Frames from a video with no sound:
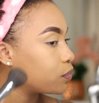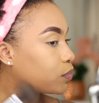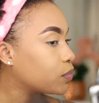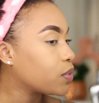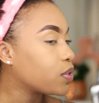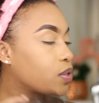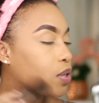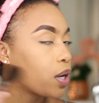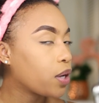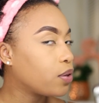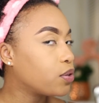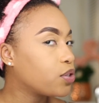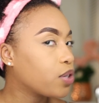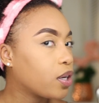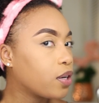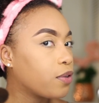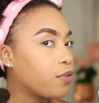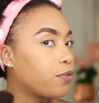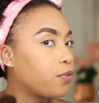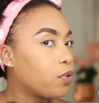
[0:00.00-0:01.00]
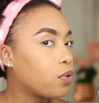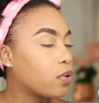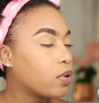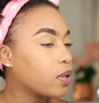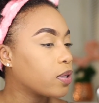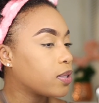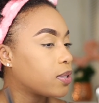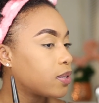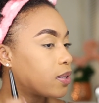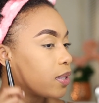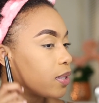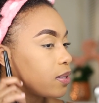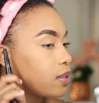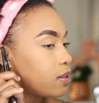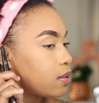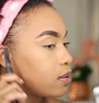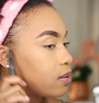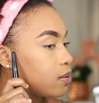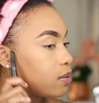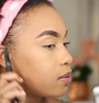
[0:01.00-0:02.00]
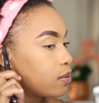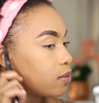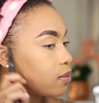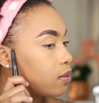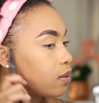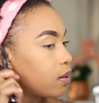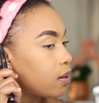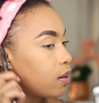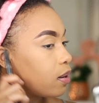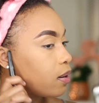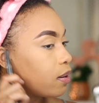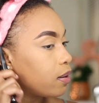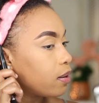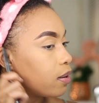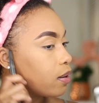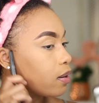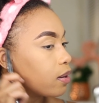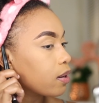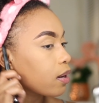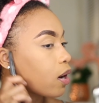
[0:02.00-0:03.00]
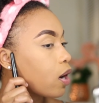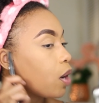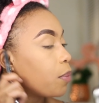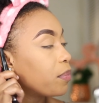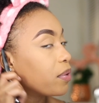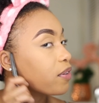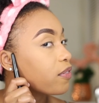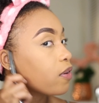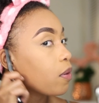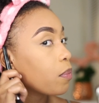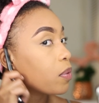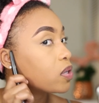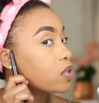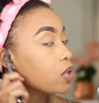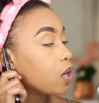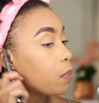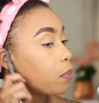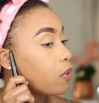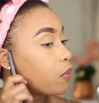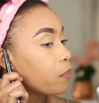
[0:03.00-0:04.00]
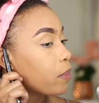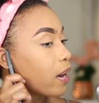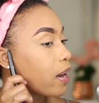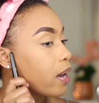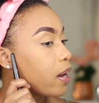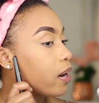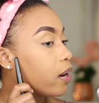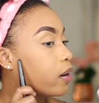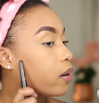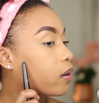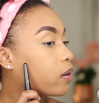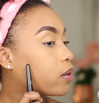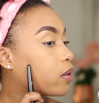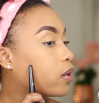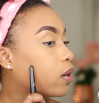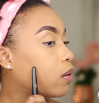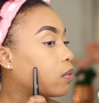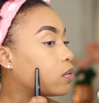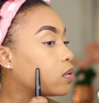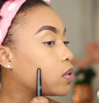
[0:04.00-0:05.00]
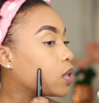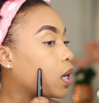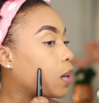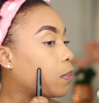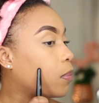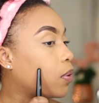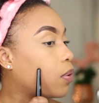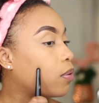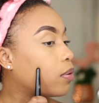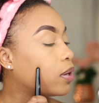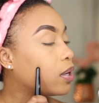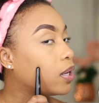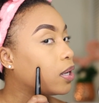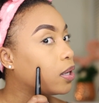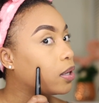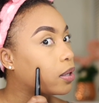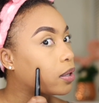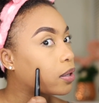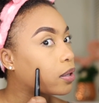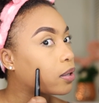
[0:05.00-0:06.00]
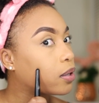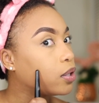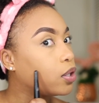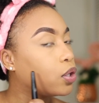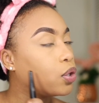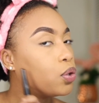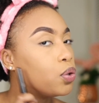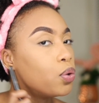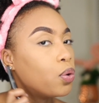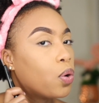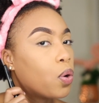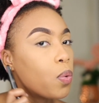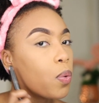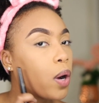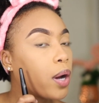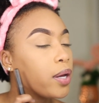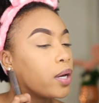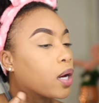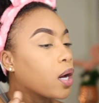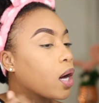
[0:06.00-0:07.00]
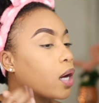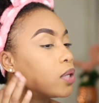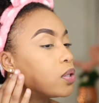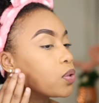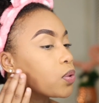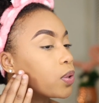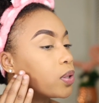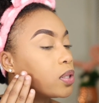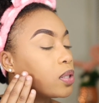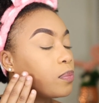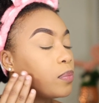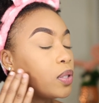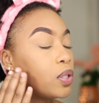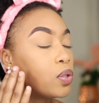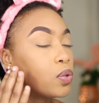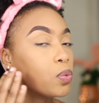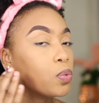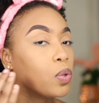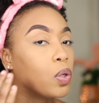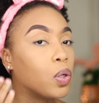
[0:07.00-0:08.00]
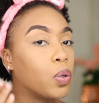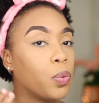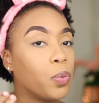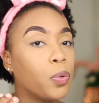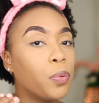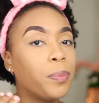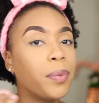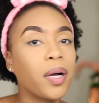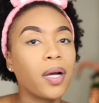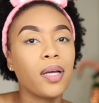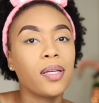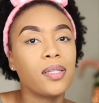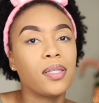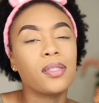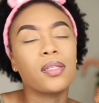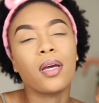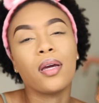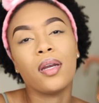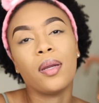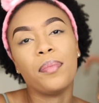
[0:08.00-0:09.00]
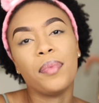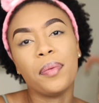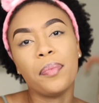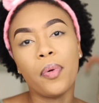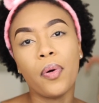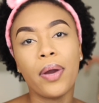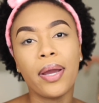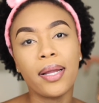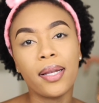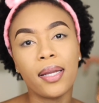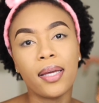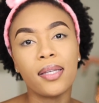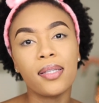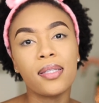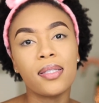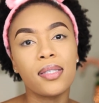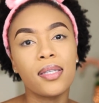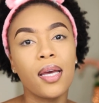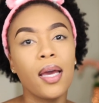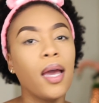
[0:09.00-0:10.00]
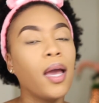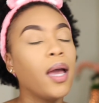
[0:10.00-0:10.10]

So I usually focus this coming from the top of my ear down to about here. You don't want your contour to be too low, because it's gonna be pointless.